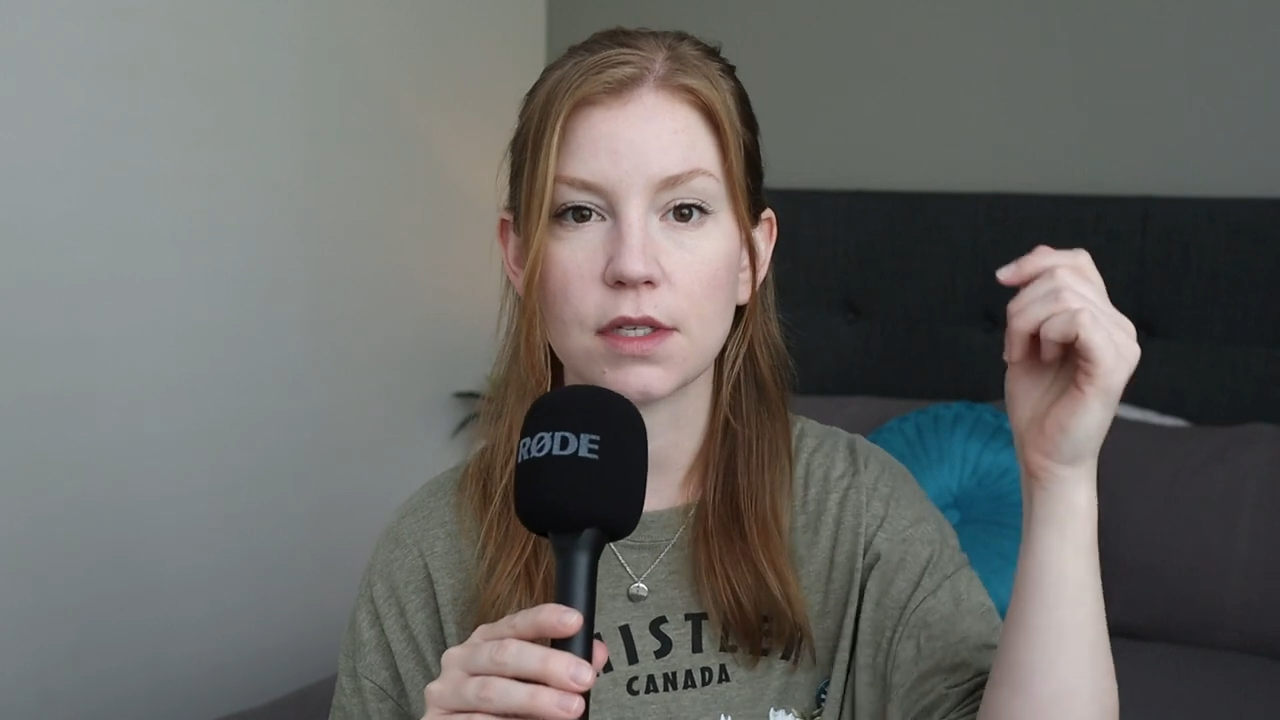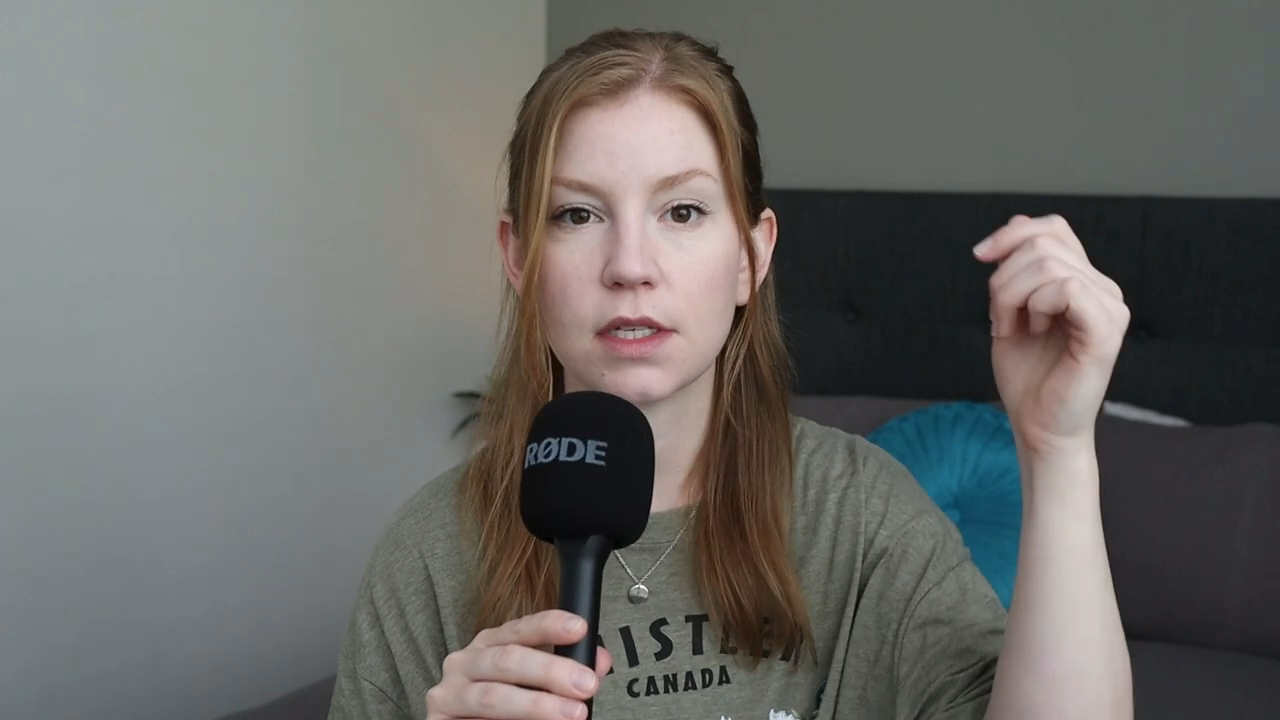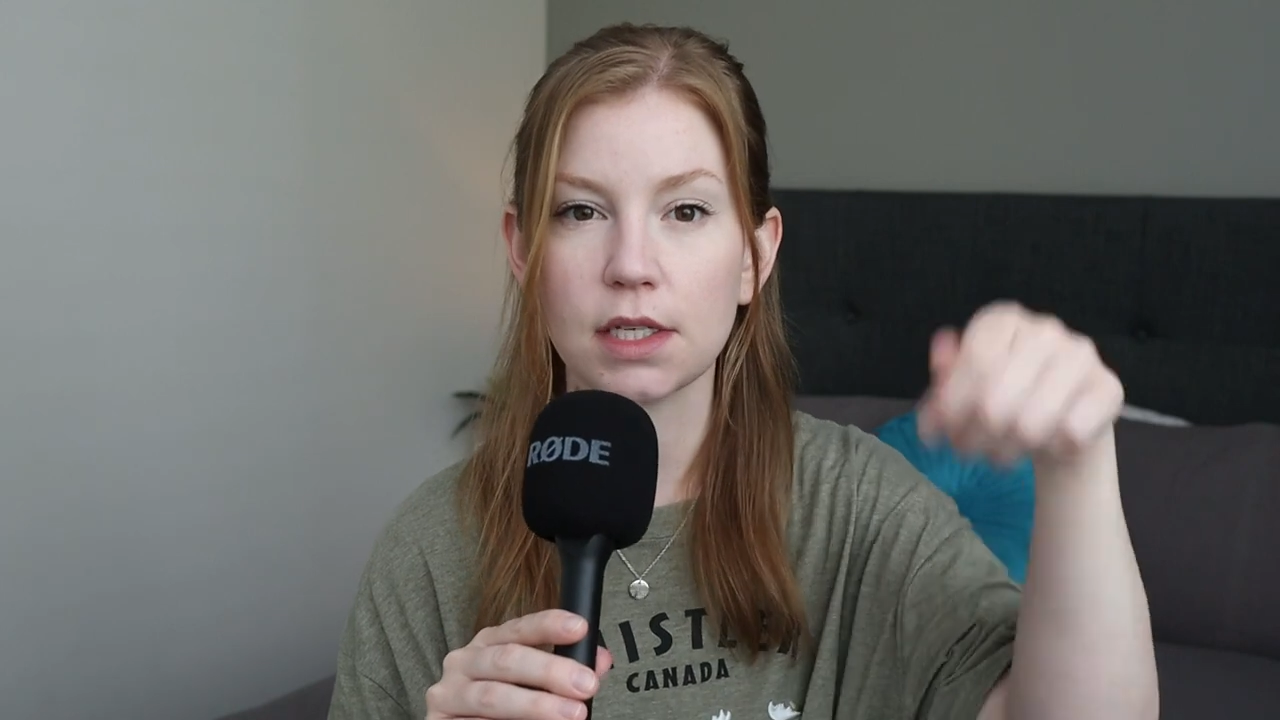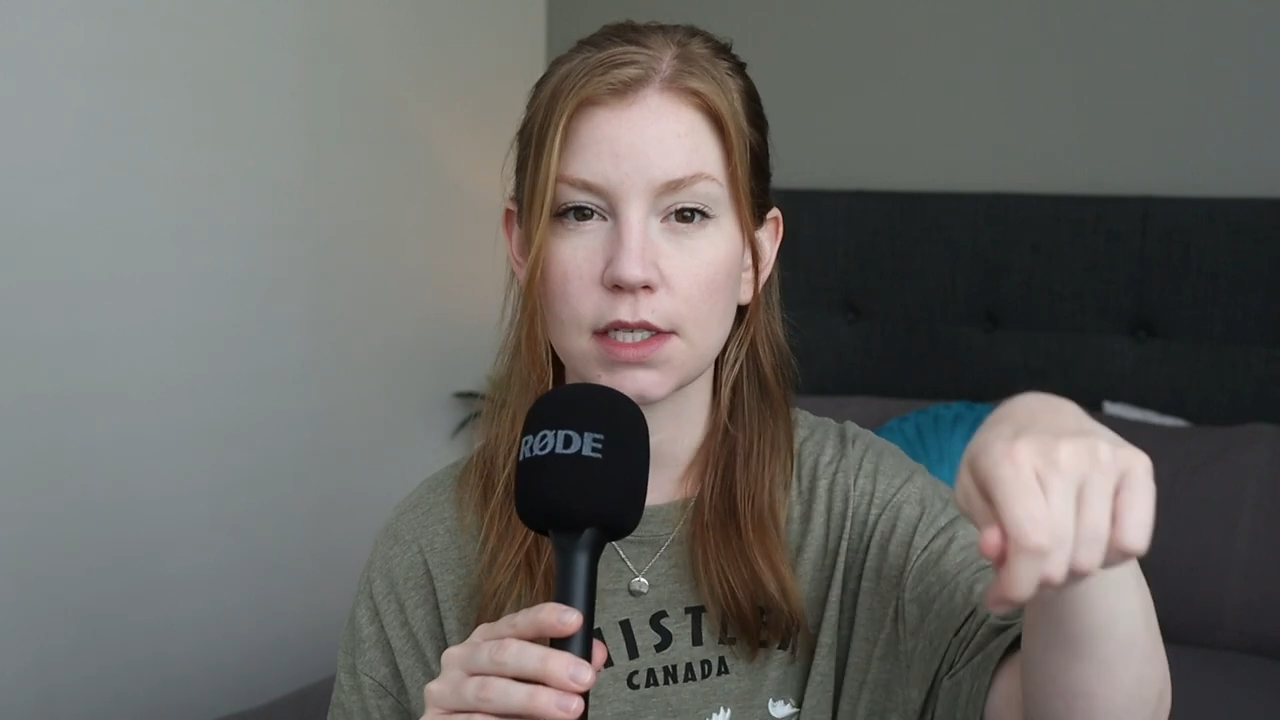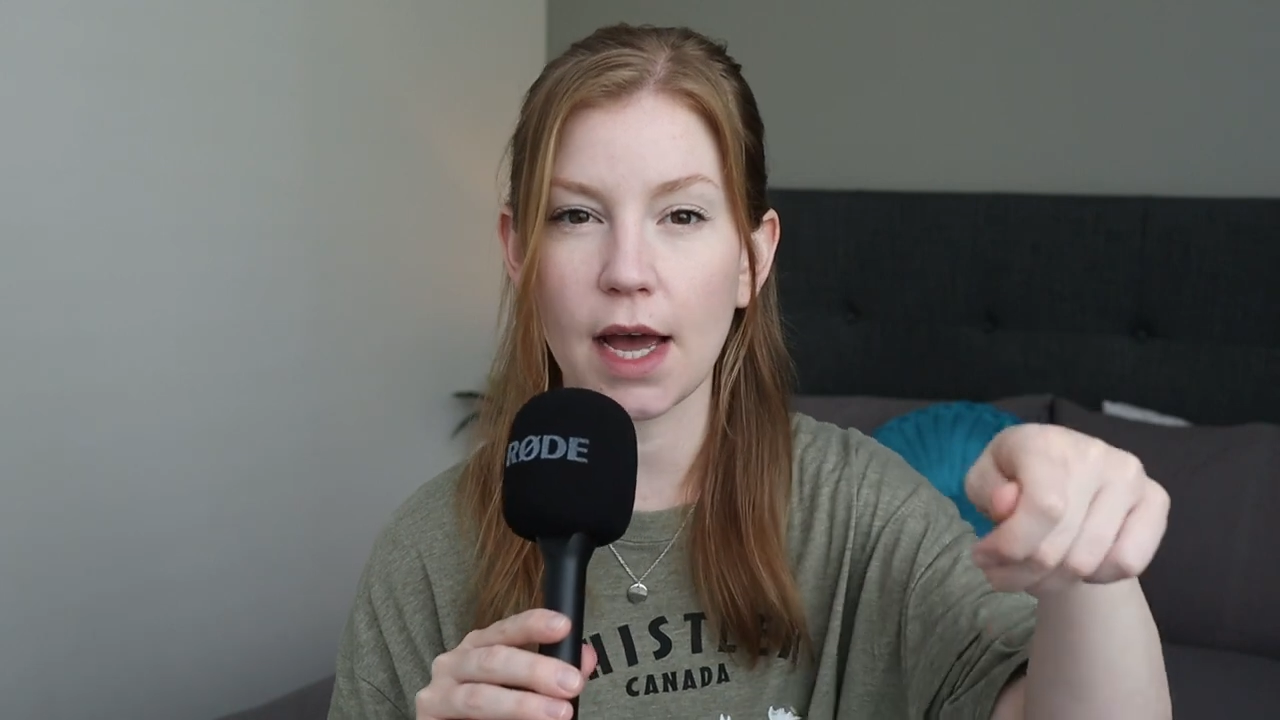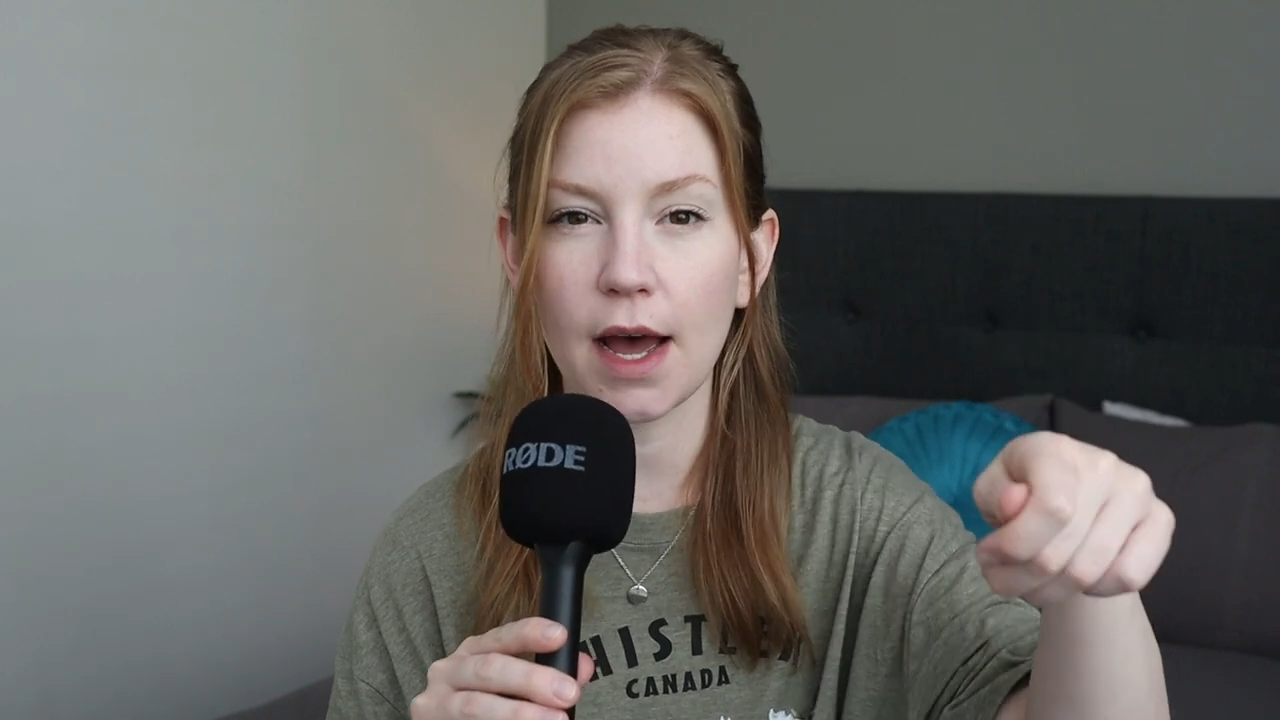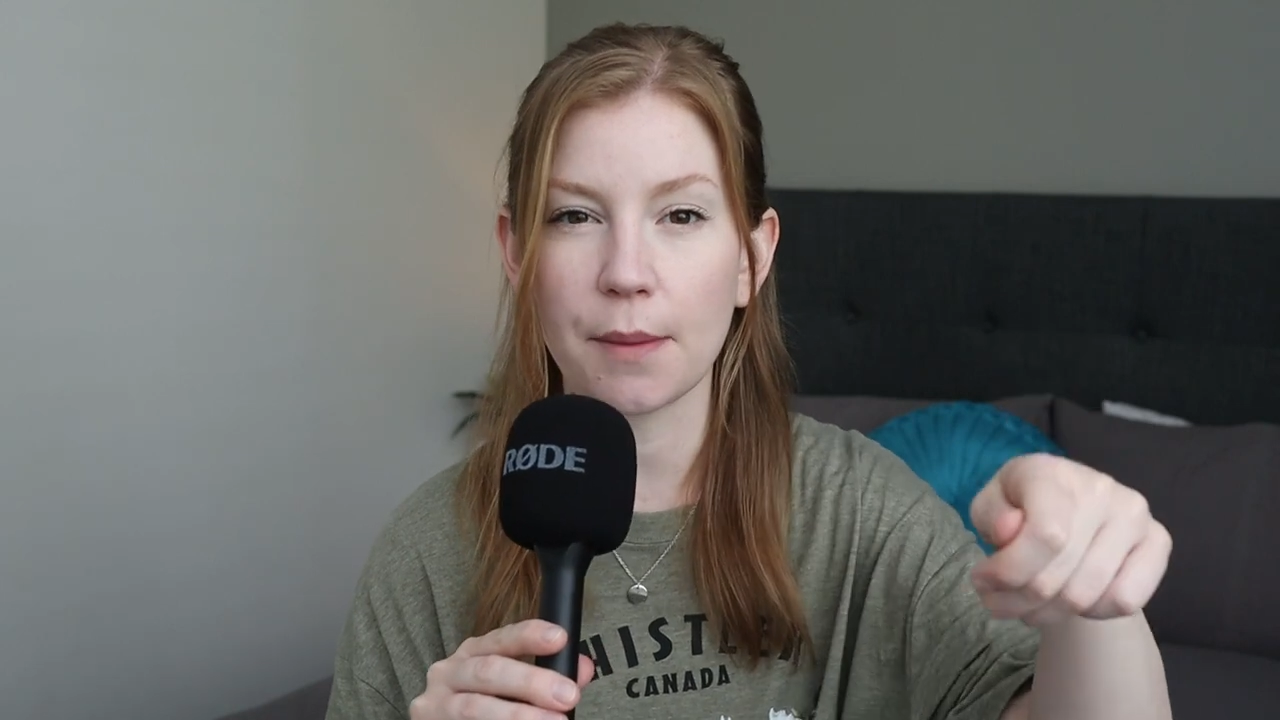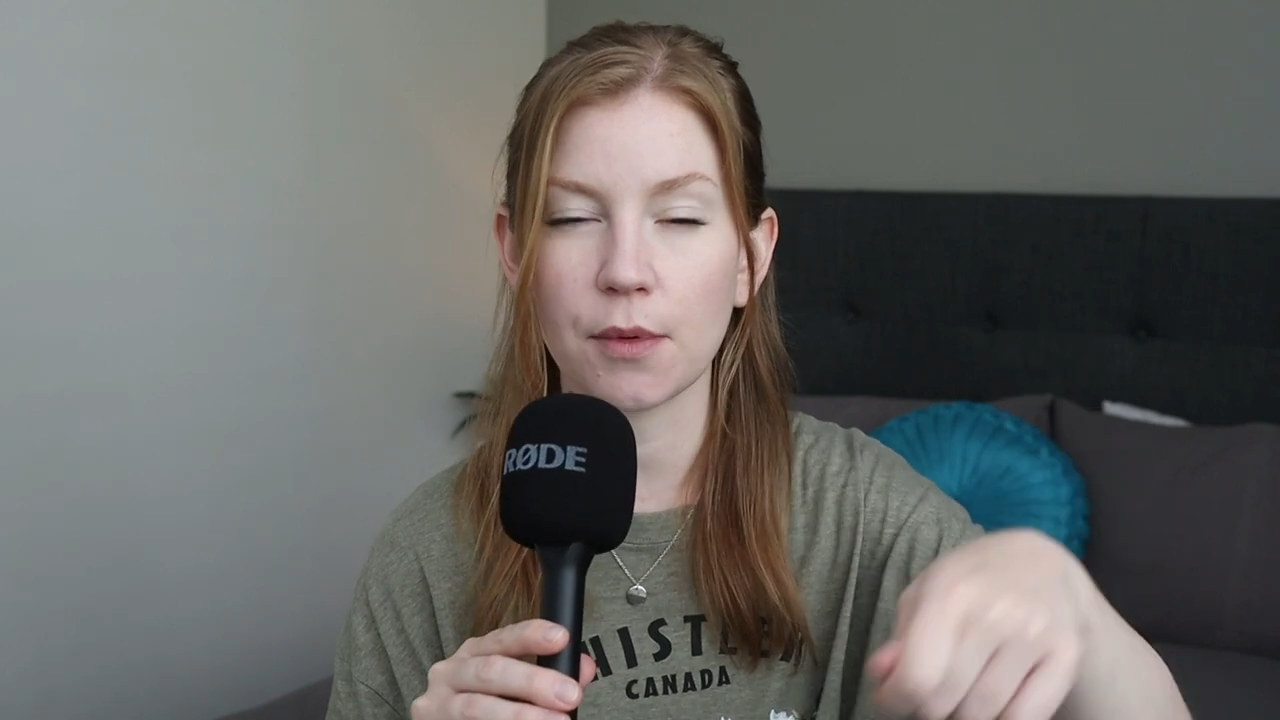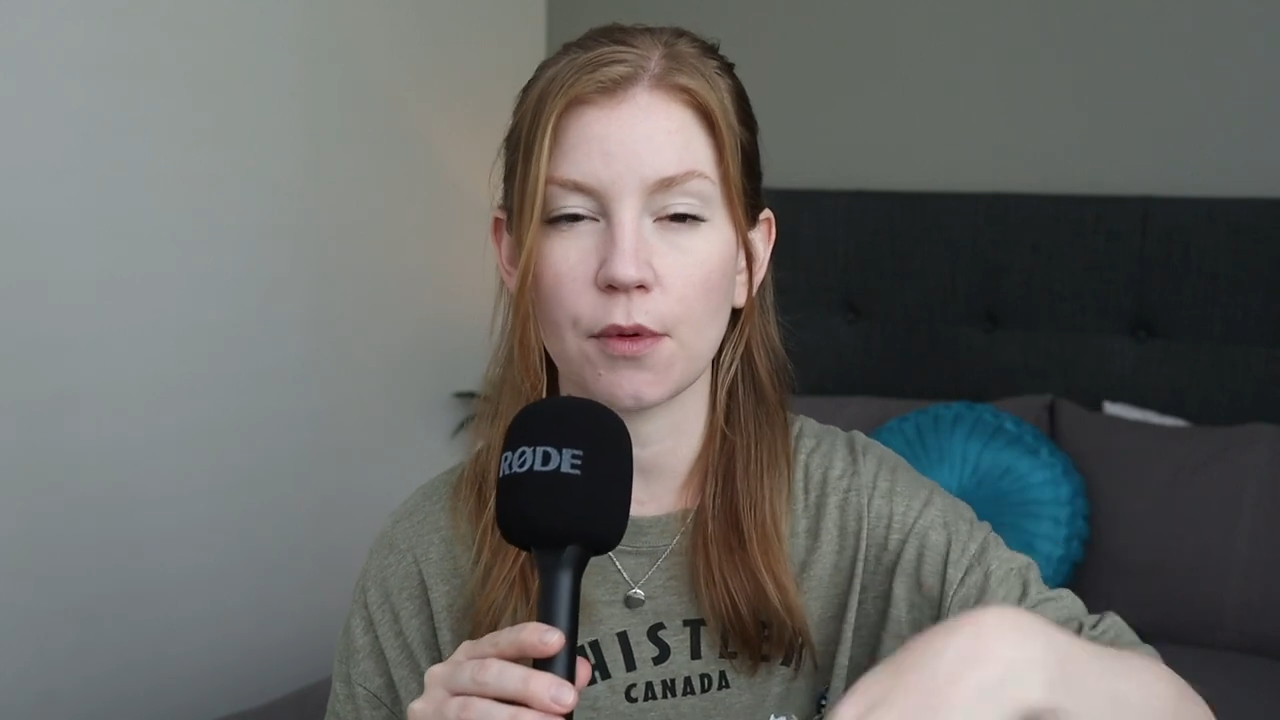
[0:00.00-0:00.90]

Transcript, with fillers: it to tap